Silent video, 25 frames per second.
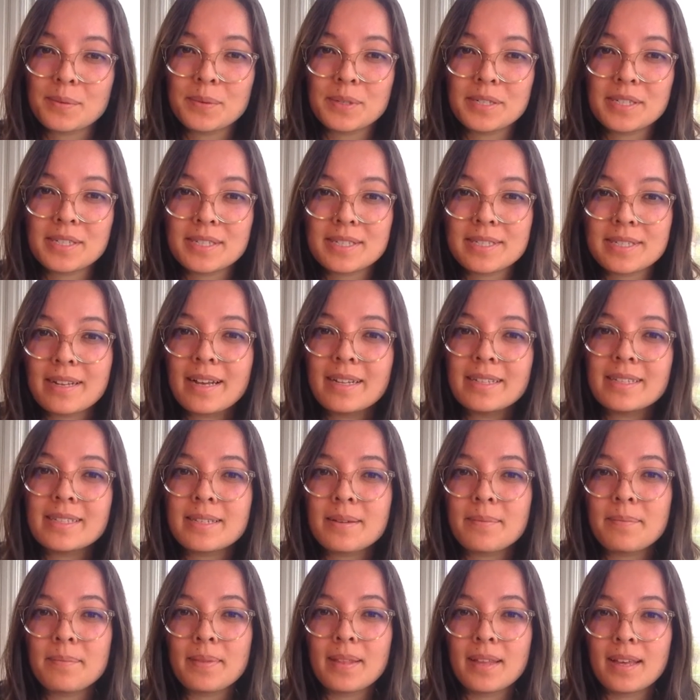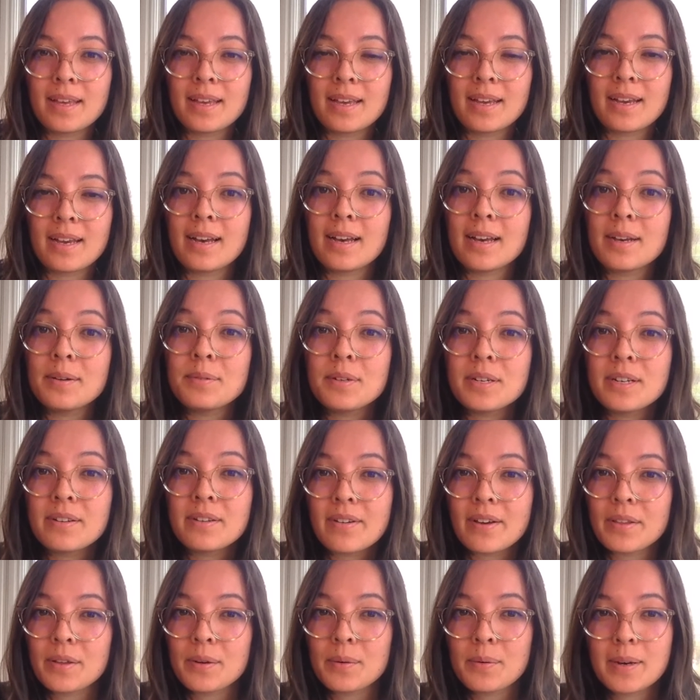which is not something I would
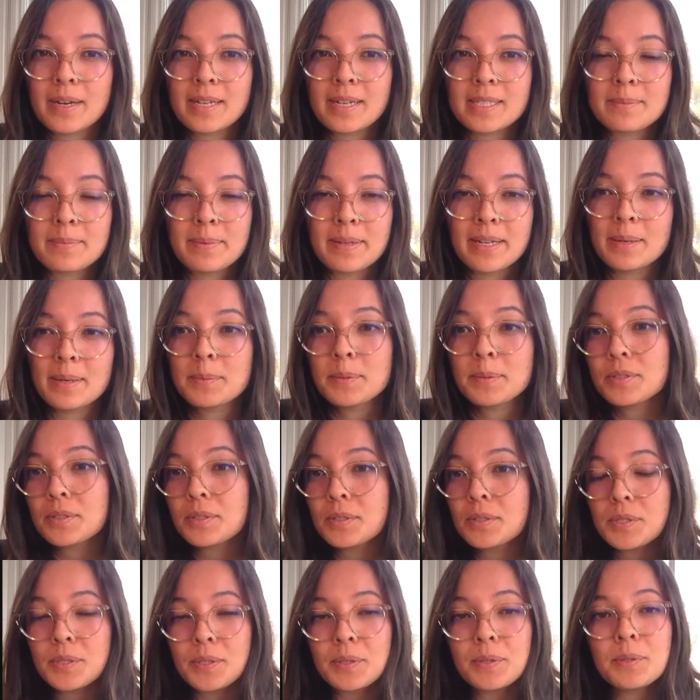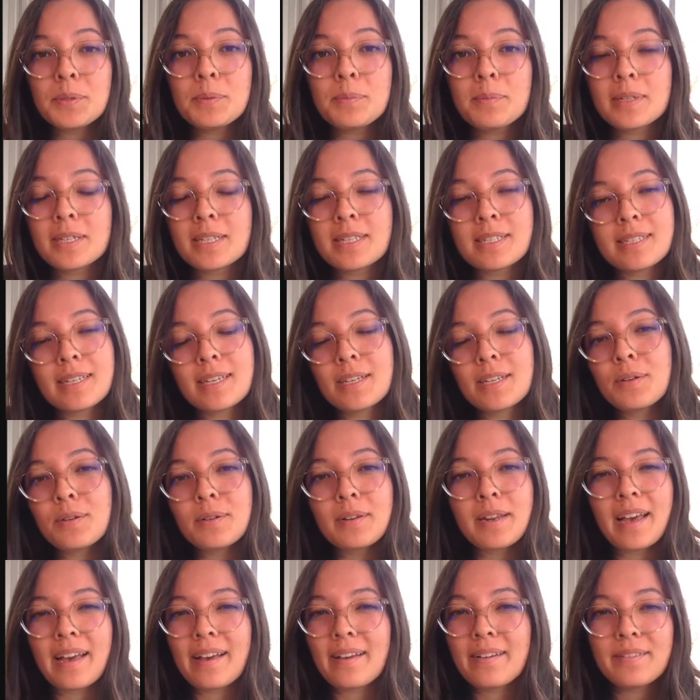have otherwise been able to do because I
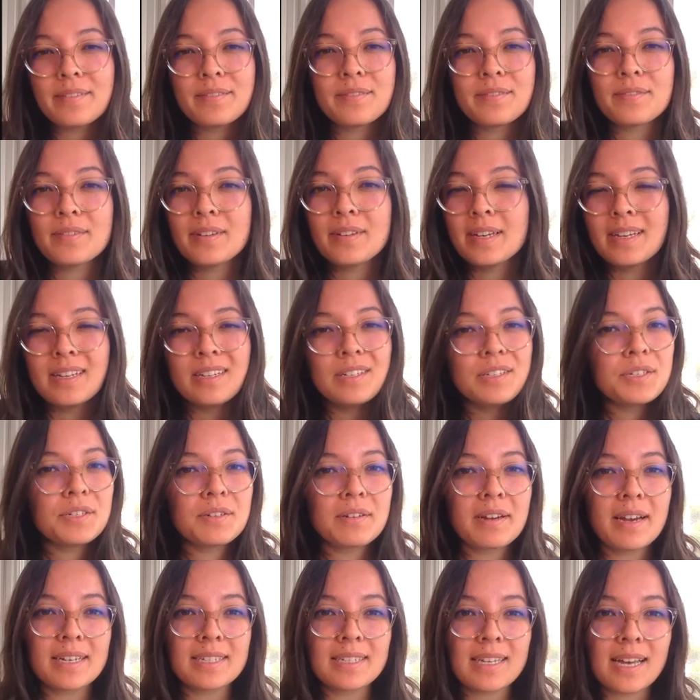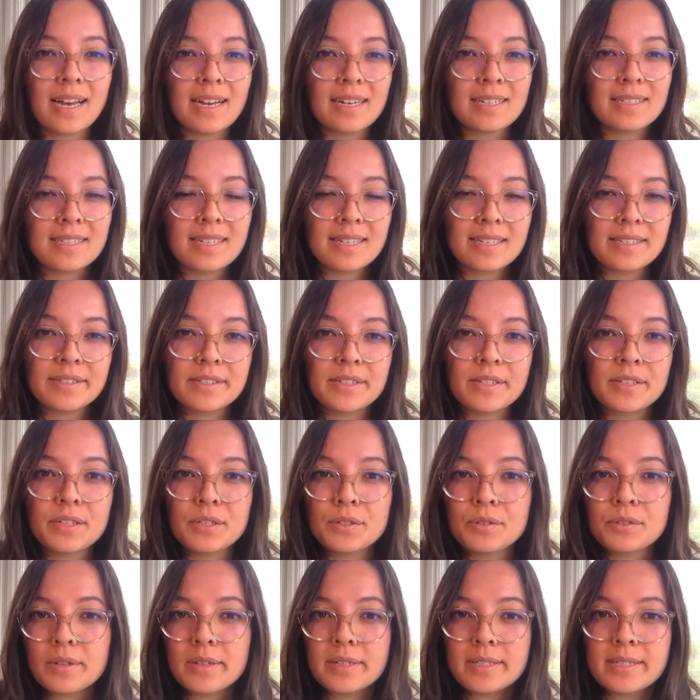don't have direct access to
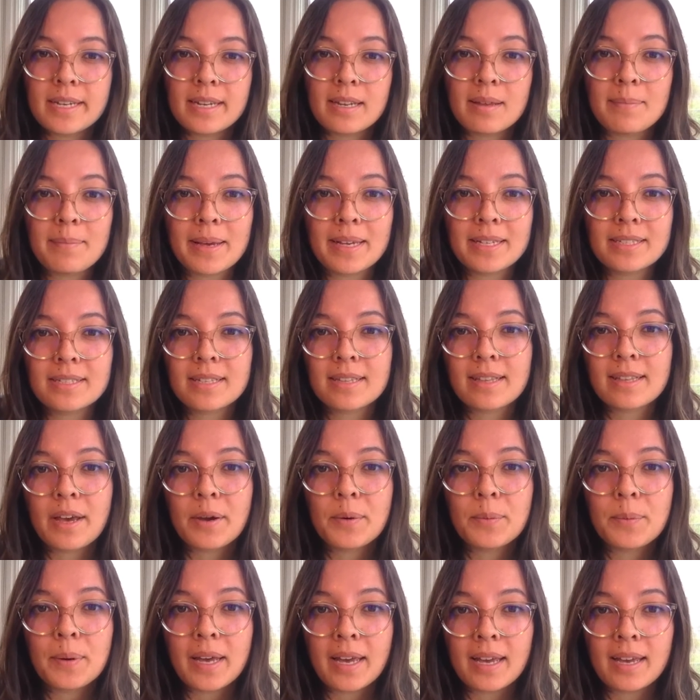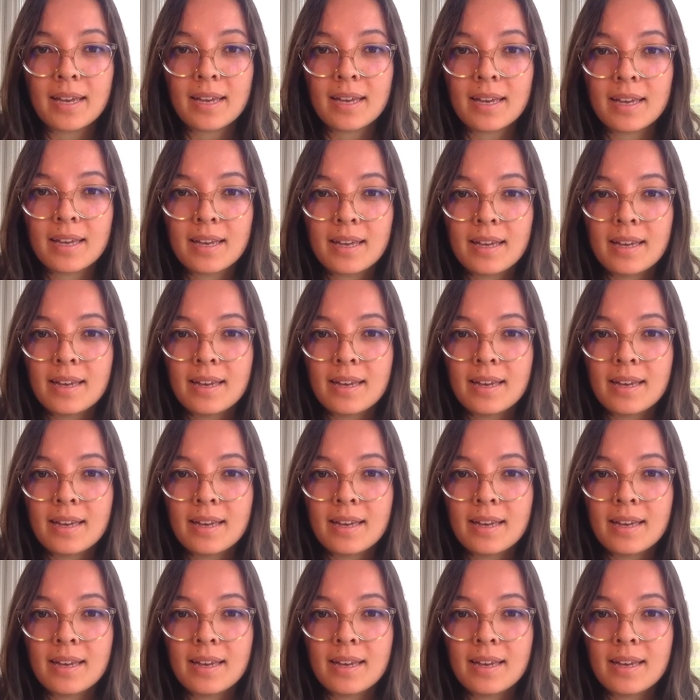the Druid database in that way.